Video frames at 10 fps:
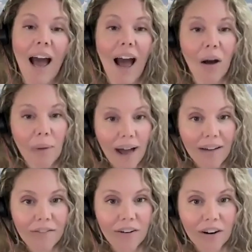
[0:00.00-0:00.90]

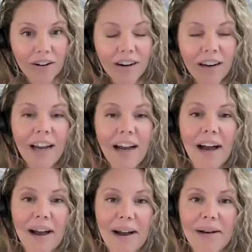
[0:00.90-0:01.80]
However,
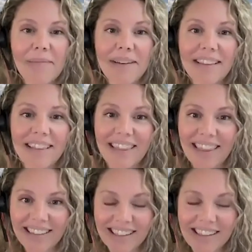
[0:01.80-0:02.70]
um,
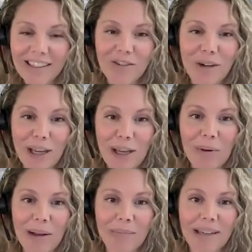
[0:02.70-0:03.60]
this is a tricky
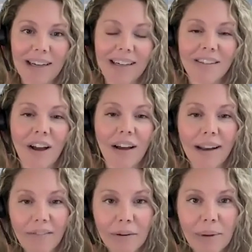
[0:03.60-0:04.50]
one because not
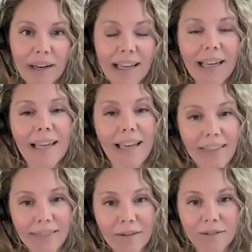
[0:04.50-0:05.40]
everybody can
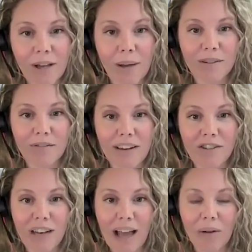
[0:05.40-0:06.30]
get those
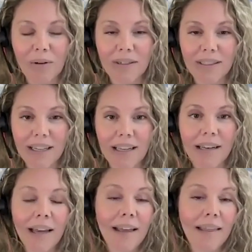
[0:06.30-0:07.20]
observation hours in.